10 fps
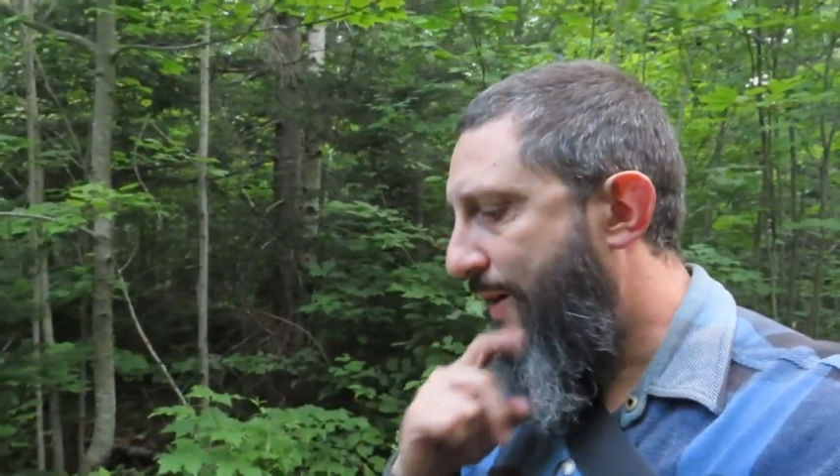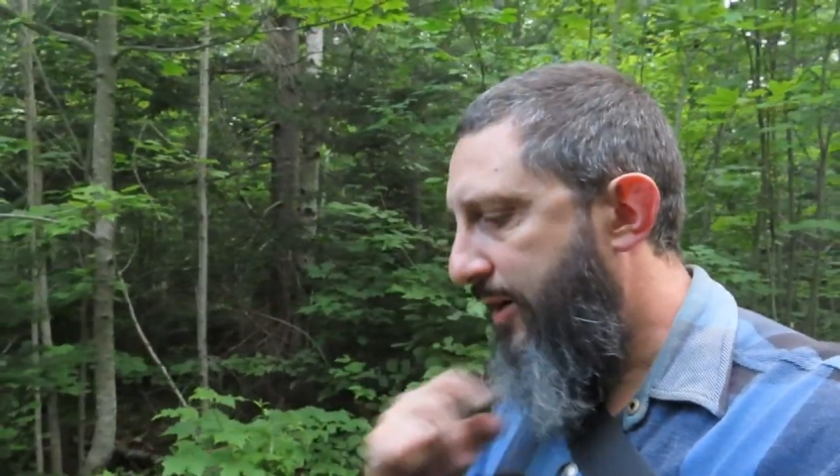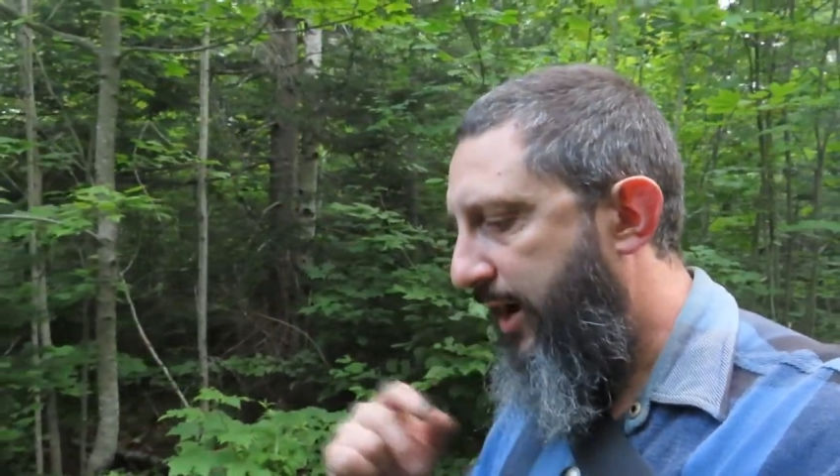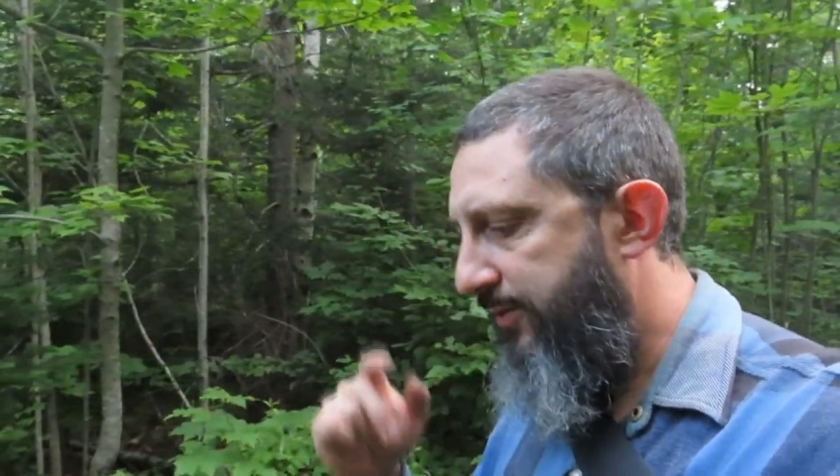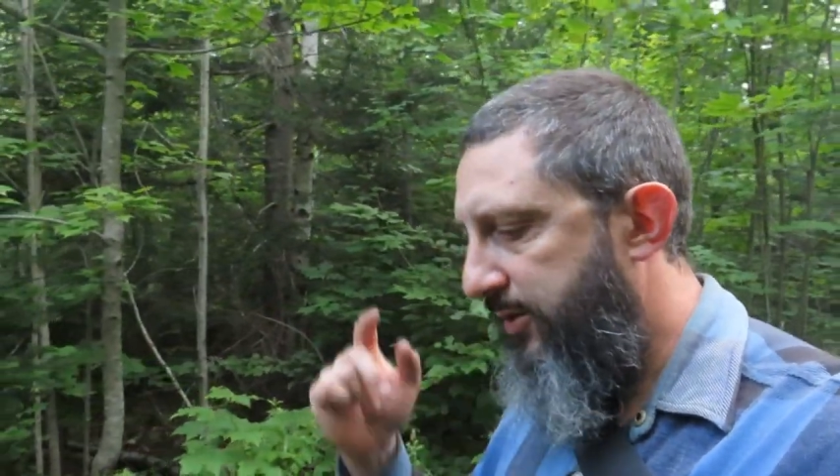
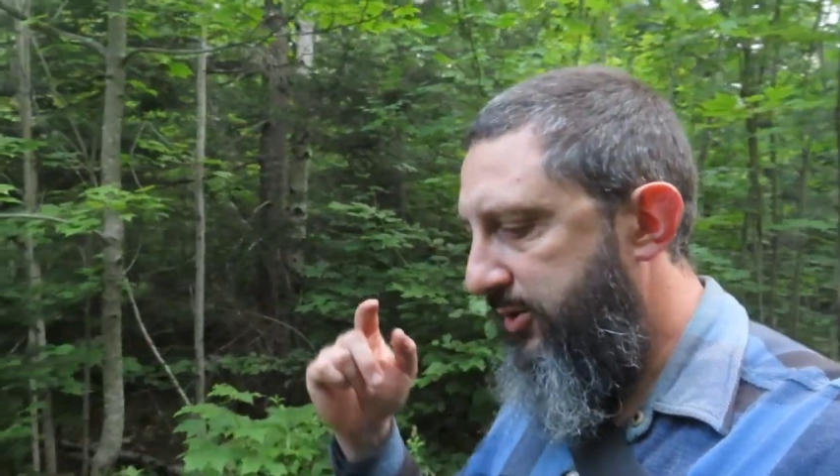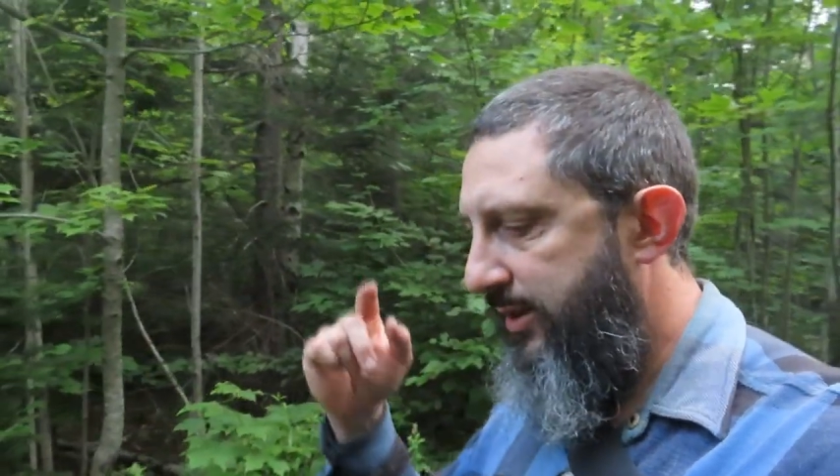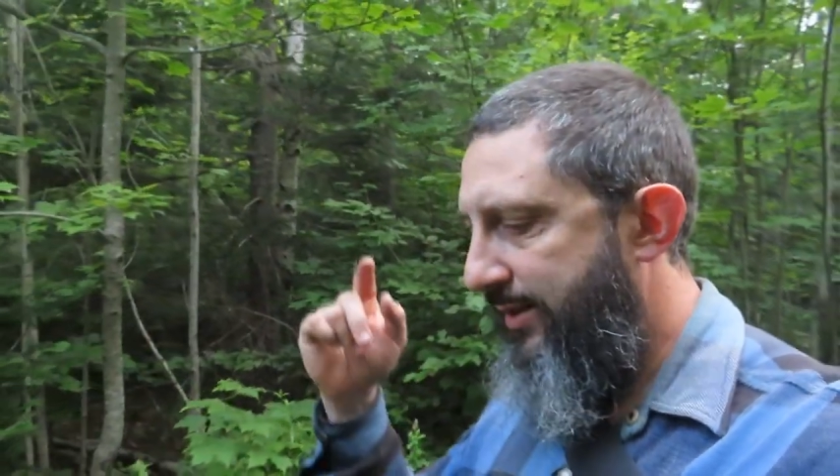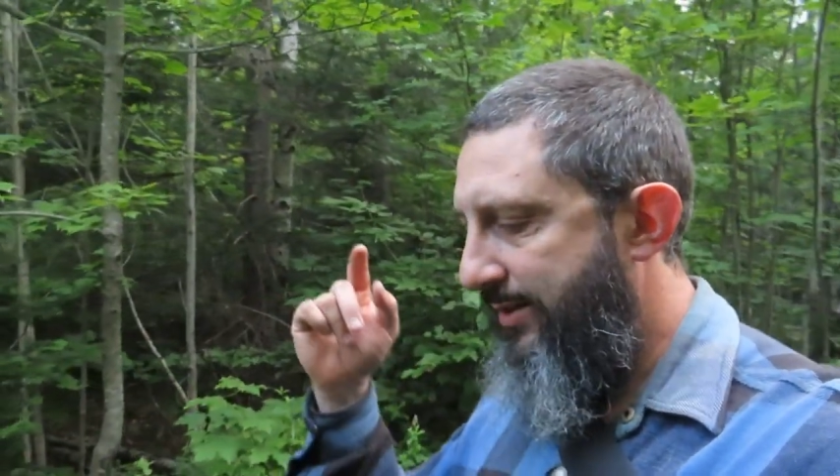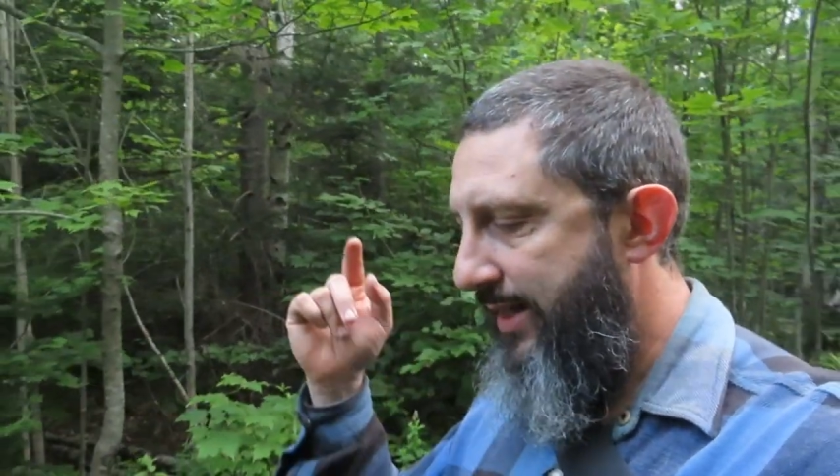our office
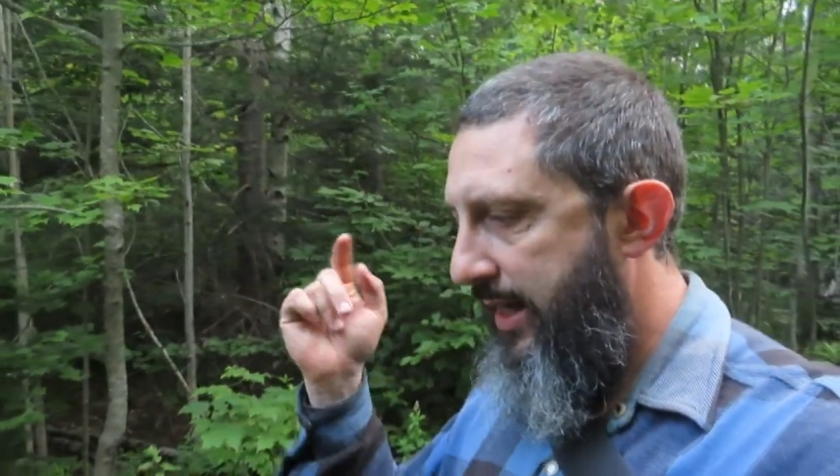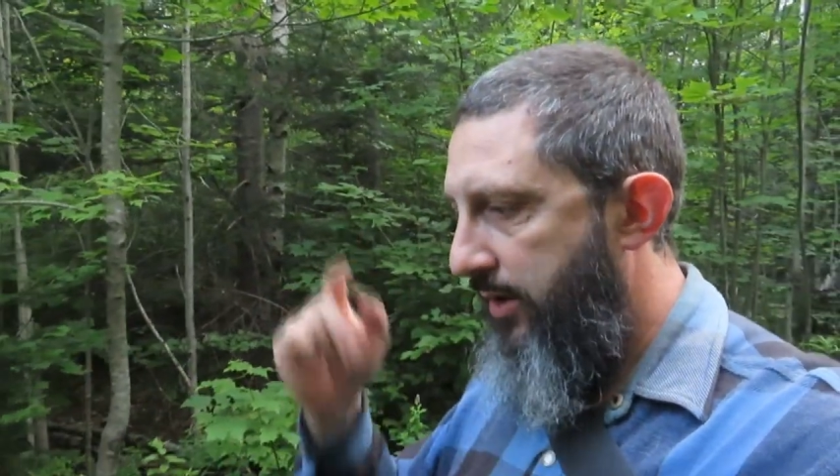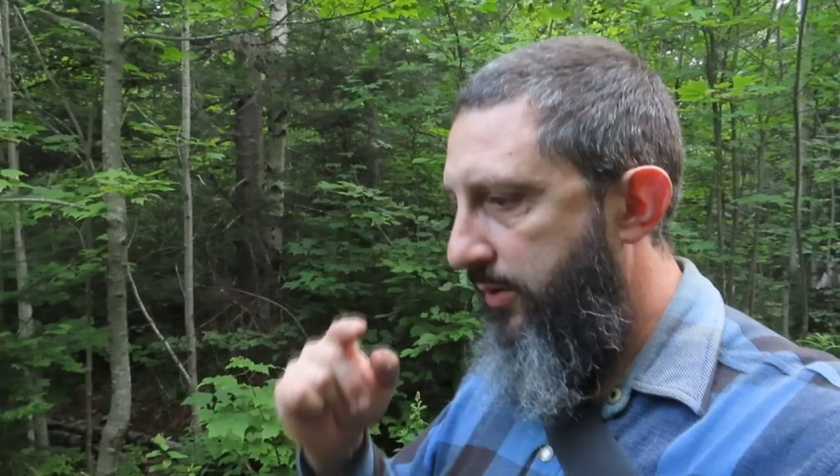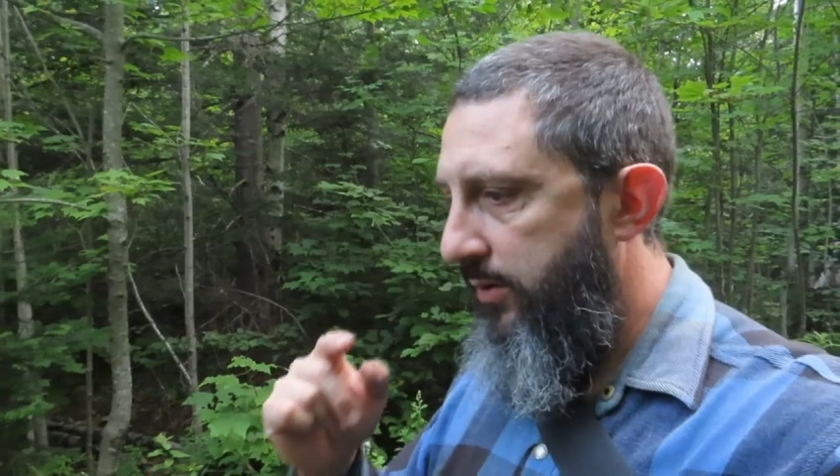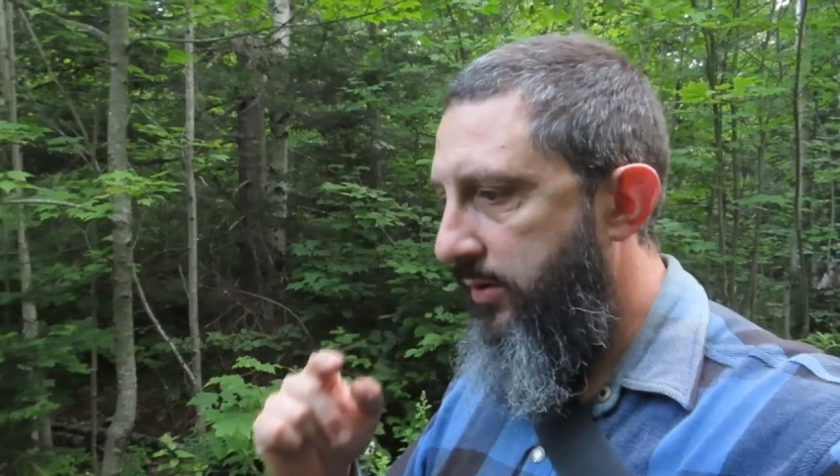in
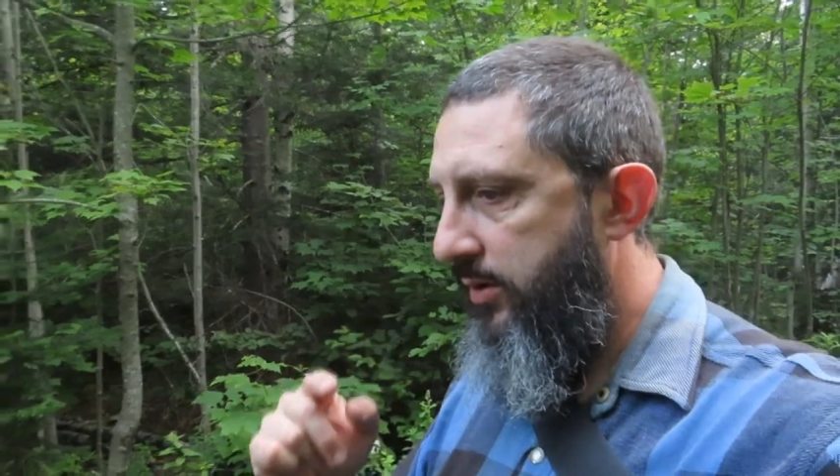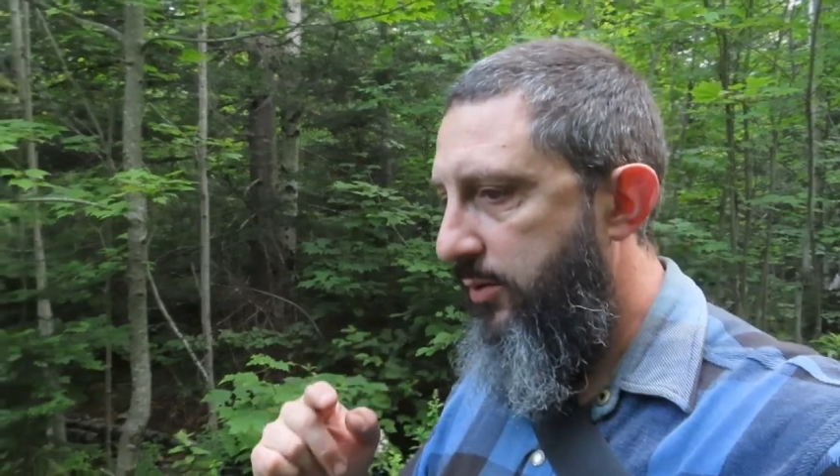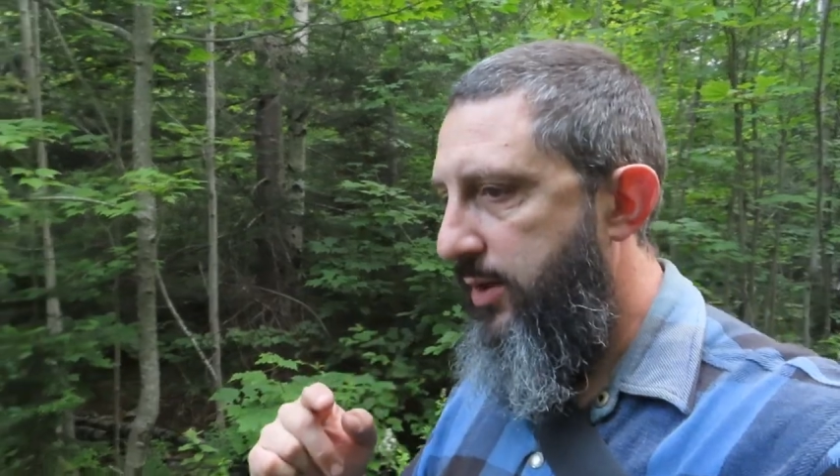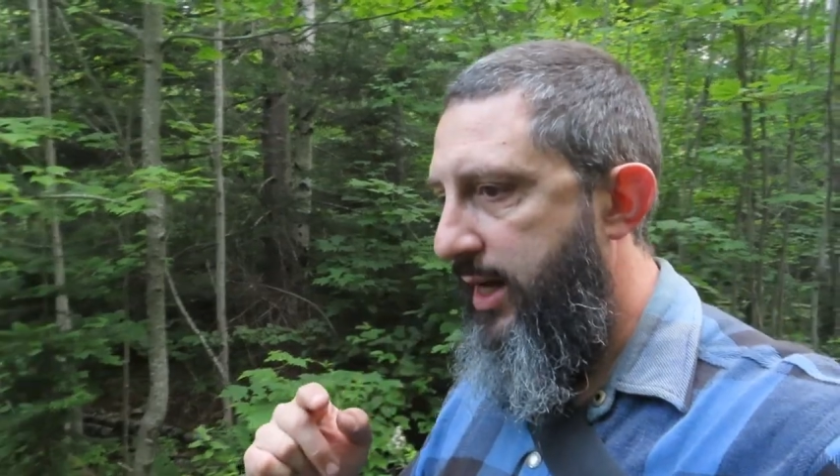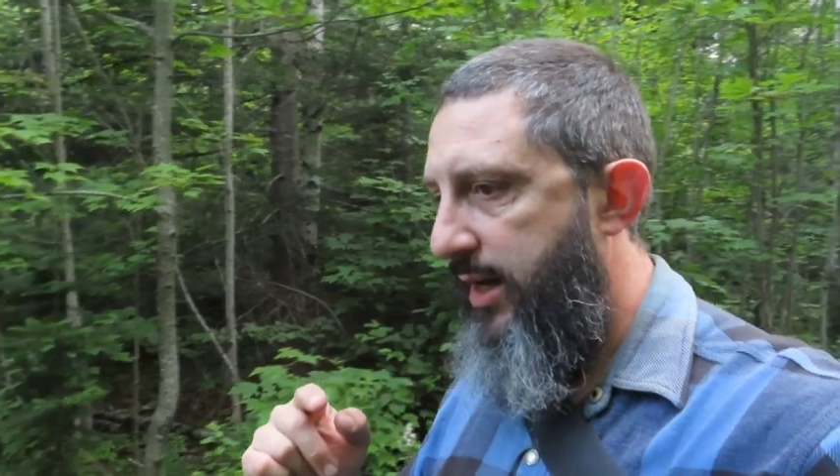town
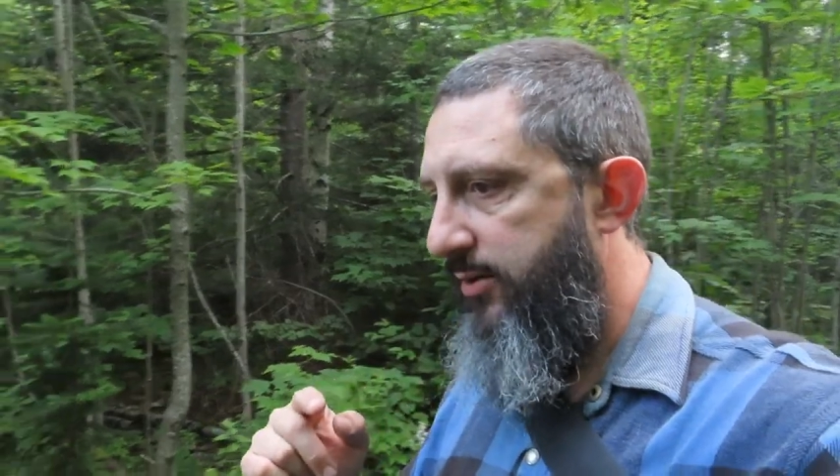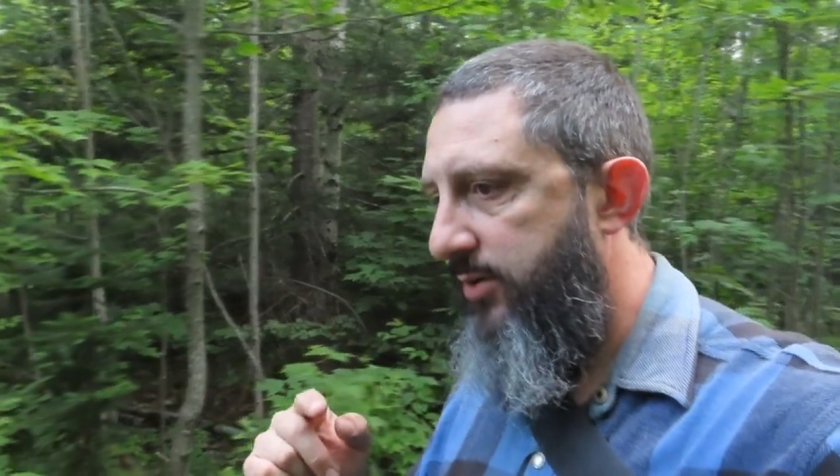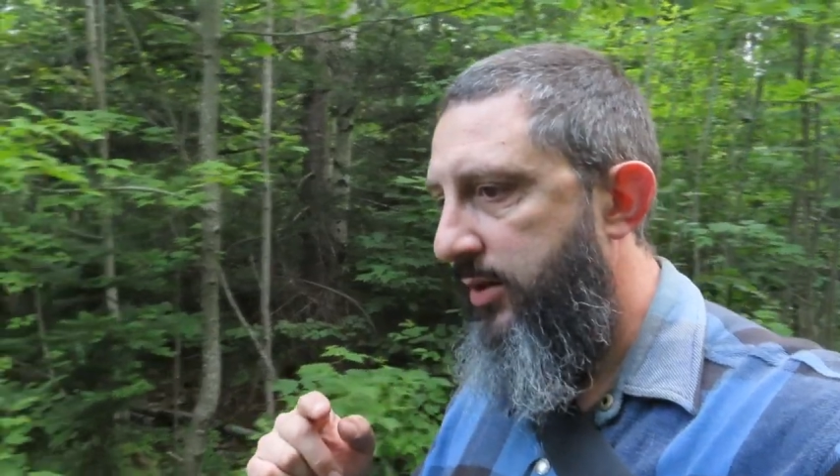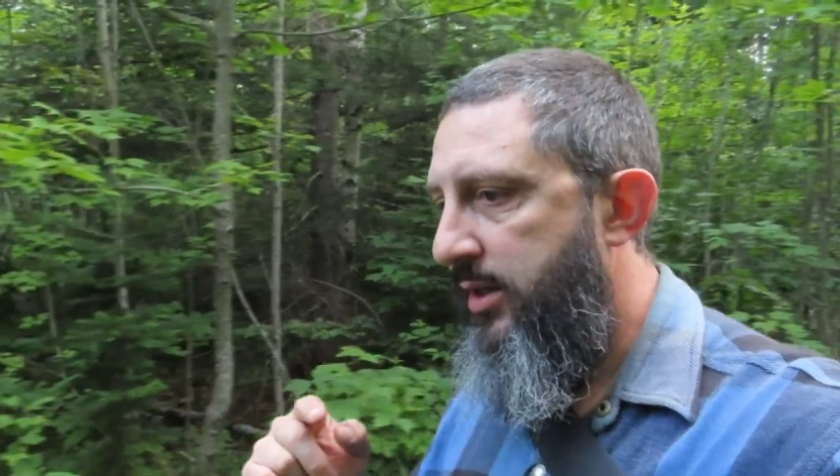that we have,